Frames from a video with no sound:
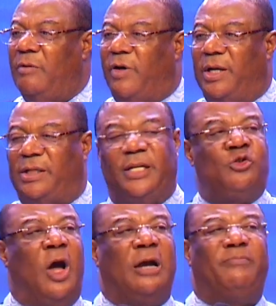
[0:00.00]
For it is
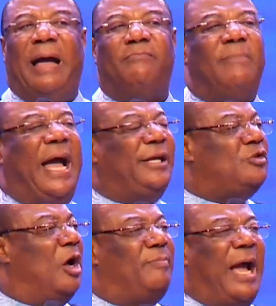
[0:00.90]
not by might
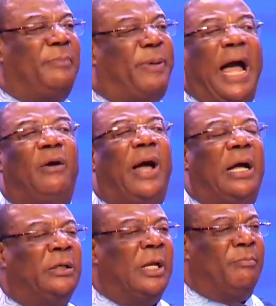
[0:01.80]
nor by power,
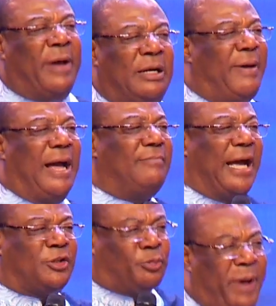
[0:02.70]
but by my
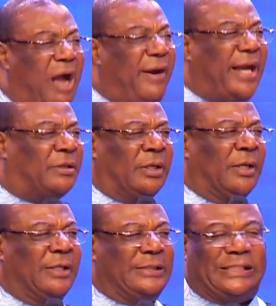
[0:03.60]
spirit,
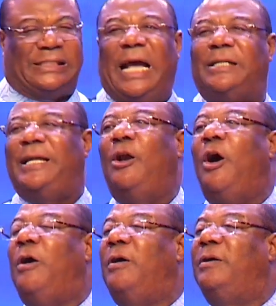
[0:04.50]
said the
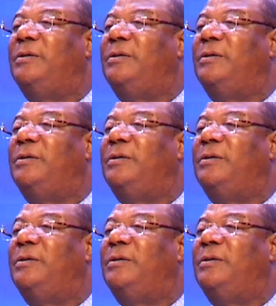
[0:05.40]
Lord.